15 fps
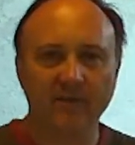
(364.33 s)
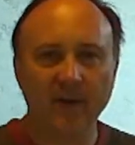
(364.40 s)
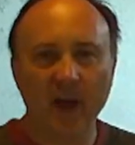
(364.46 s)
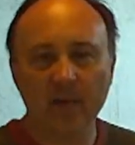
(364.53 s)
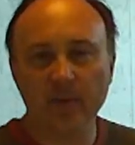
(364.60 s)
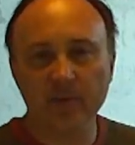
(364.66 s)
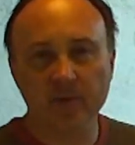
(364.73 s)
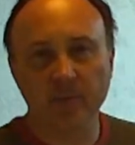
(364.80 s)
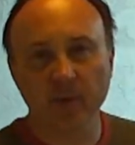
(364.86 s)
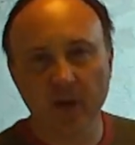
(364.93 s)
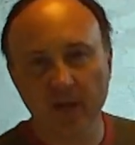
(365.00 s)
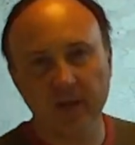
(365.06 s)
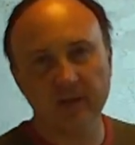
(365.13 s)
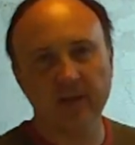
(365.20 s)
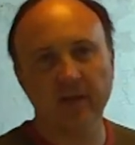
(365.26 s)
The fibers are
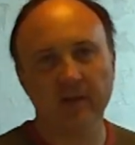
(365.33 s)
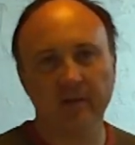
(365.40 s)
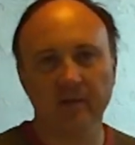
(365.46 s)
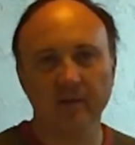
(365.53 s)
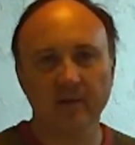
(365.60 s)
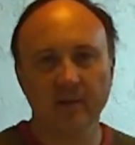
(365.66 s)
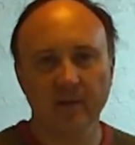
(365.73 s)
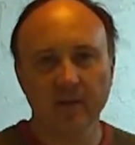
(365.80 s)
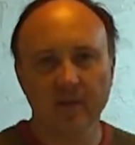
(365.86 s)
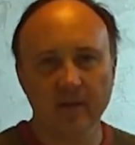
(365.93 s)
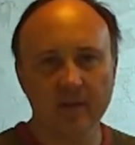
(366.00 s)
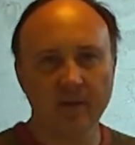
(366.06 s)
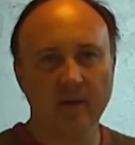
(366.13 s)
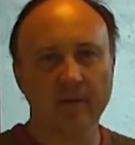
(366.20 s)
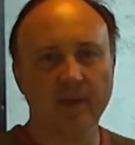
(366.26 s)
breaking down
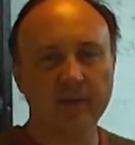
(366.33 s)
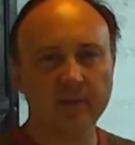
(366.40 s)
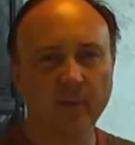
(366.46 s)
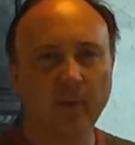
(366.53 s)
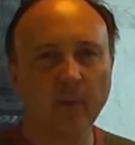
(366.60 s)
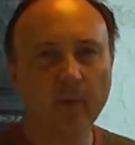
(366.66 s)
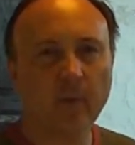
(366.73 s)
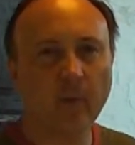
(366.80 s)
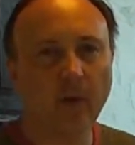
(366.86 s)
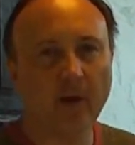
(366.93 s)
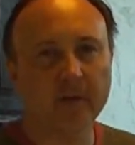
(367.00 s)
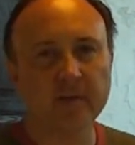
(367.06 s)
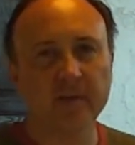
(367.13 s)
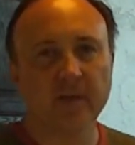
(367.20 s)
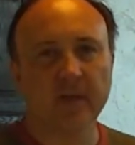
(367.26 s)
in there. That's what we
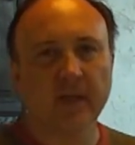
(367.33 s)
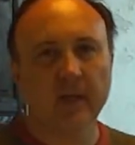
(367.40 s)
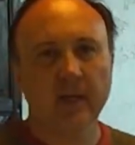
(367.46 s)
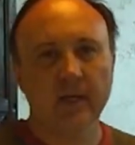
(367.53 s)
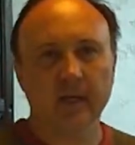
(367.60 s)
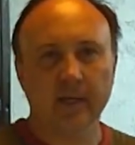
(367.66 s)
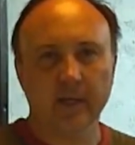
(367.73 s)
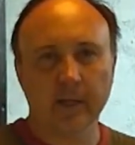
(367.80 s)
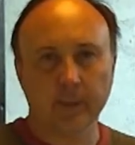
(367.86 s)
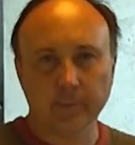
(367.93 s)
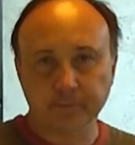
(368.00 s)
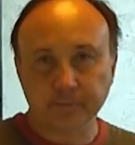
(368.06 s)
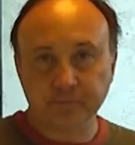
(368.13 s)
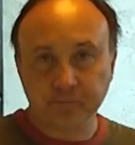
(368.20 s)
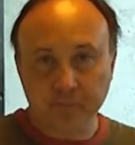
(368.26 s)
want.
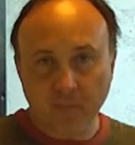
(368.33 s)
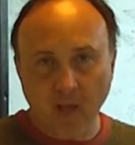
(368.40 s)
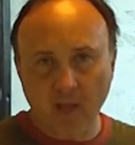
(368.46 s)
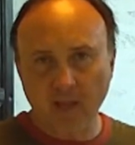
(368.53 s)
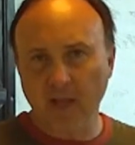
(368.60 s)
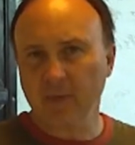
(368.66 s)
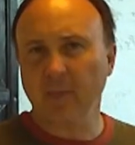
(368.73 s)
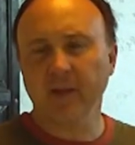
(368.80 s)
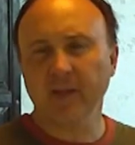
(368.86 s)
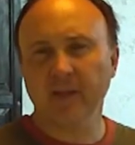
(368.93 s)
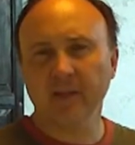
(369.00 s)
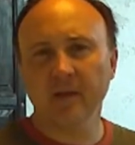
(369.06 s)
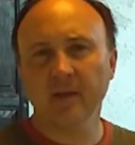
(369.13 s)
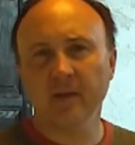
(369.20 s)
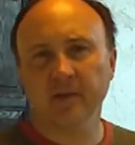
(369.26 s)
I like
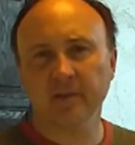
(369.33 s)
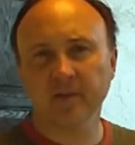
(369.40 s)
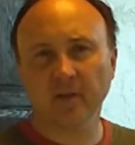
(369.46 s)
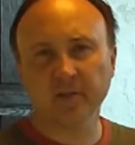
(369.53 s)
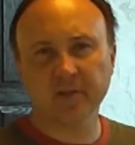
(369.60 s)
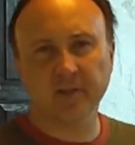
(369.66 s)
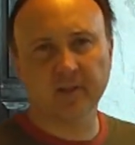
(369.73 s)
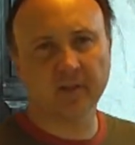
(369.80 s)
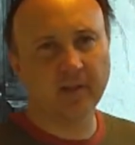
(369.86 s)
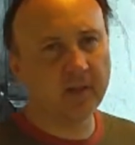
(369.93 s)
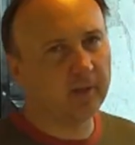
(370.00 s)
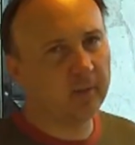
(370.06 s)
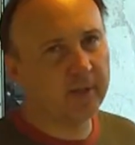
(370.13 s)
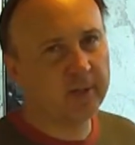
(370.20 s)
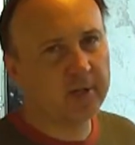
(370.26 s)
my salsa a
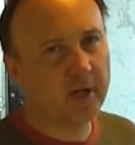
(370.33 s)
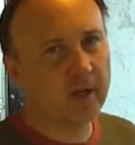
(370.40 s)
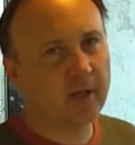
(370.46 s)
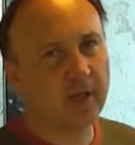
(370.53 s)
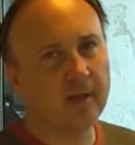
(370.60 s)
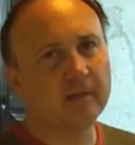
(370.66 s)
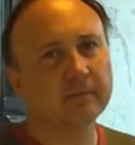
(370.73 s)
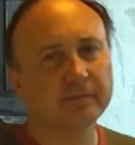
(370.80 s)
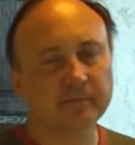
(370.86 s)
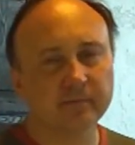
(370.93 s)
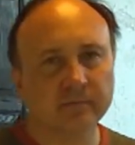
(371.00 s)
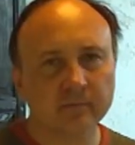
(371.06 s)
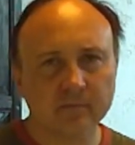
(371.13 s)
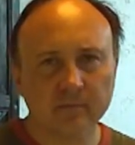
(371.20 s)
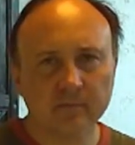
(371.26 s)
little bit chunky.
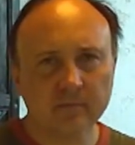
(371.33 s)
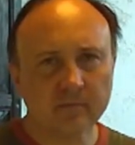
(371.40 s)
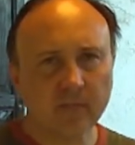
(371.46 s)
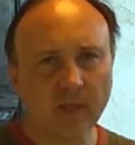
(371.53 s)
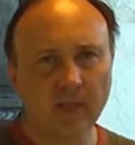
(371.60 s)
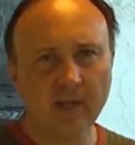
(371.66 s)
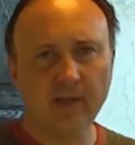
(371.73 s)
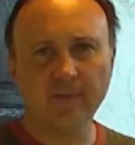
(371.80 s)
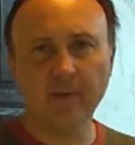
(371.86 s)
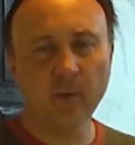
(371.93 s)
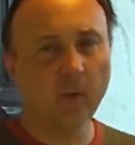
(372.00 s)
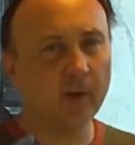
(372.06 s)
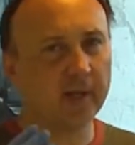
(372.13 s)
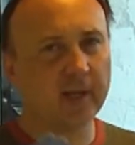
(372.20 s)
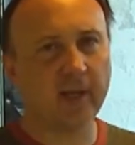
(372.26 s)
If
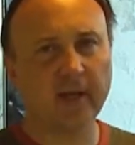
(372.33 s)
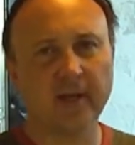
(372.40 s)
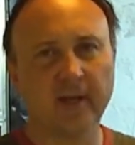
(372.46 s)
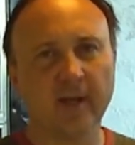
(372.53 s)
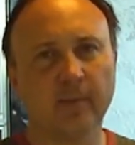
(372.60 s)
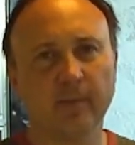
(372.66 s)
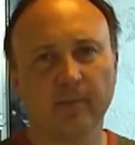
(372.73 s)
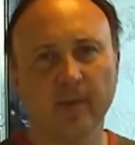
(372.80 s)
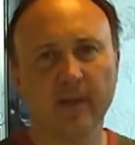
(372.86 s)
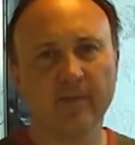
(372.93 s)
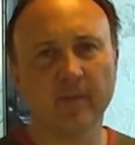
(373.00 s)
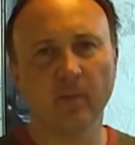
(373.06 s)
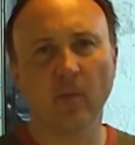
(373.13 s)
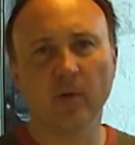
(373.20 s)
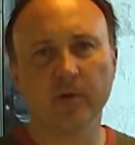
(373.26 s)
you want to cut it up
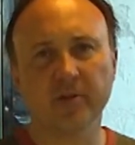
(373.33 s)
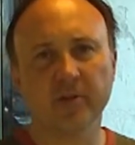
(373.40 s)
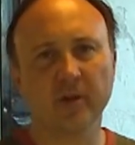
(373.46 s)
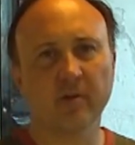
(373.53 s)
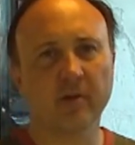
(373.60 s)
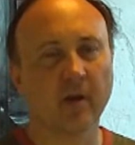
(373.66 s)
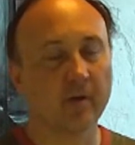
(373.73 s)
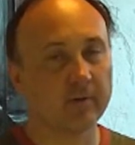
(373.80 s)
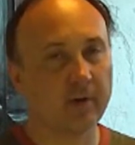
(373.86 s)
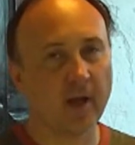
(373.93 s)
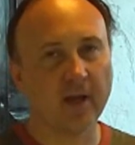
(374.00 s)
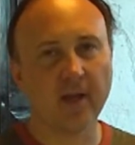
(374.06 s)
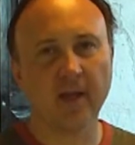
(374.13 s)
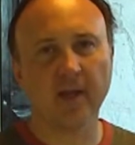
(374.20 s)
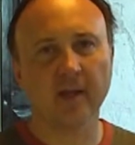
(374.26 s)
even more so, go
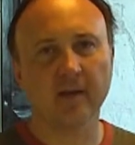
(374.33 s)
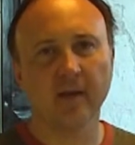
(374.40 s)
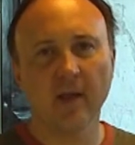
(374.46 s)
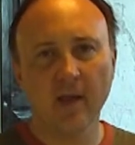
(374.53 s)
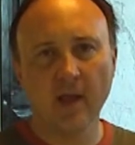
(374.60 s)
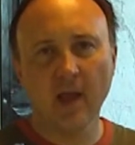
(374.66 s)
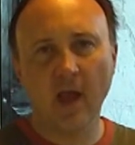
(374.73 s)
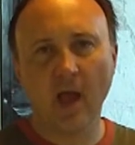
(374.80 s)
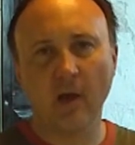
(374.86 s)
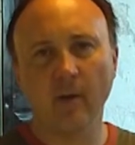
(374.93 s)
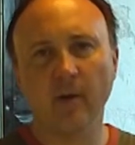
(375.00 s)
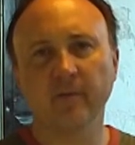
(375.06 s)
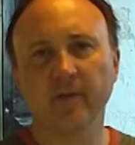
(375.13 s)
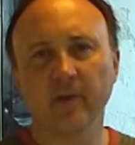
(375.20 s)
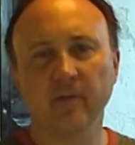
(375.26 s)
right ahead,
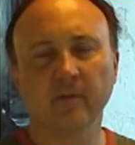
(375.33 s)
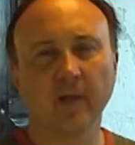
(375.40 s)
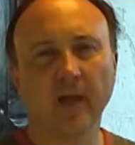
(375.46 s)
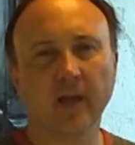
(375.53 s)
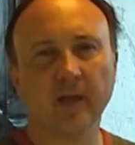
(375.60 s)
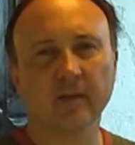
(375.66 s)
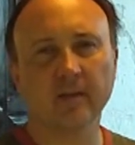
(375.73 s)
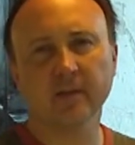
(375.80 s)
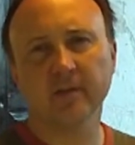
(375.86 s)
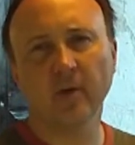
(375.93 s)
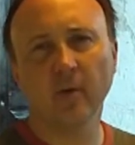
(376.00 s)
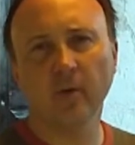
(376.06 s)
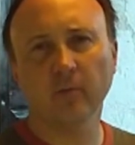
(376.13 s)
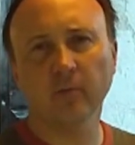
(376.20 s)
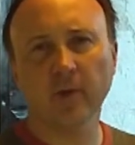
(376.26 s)
however you like it. This
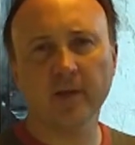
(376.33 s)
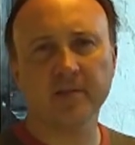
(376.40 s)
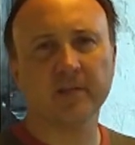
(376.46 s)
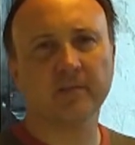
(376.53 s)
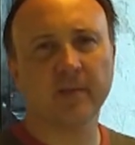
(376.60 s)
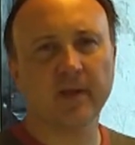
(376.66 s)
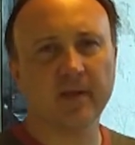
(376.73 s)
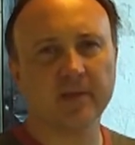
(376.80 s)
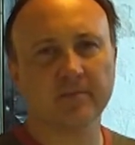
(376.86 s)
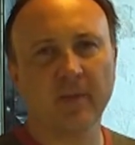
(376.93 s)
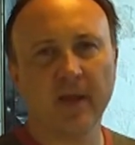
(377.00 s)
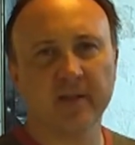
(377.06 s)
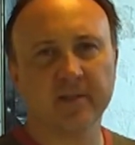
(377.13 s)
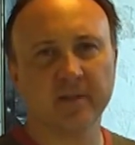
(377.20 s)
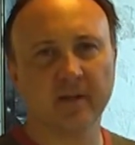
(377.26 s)
whole recipe is
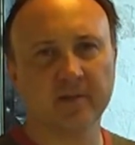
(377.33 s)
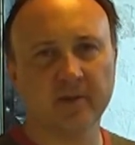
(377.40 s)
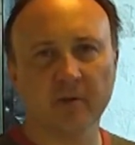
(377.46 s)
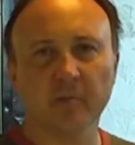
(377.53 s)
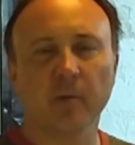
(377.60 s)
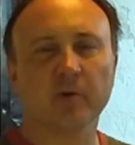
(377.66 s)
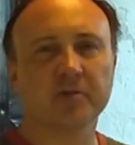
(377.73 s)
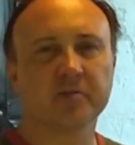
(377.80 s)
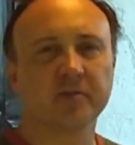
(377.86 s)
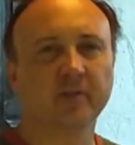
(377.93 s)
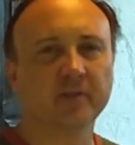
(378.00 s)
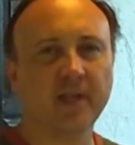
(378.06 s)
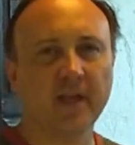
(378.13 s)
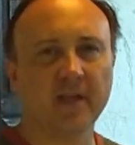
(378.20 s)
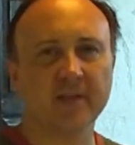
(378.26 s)
based on your
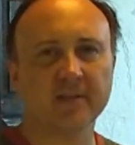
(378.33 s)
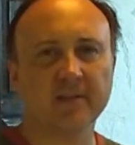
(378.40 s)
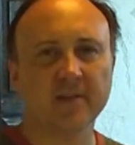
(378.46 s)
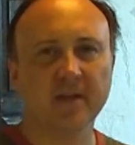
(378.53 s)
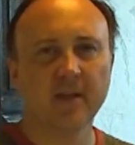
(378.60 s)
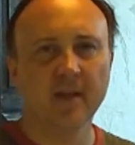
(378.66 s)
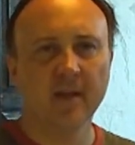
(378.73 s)
personal taste.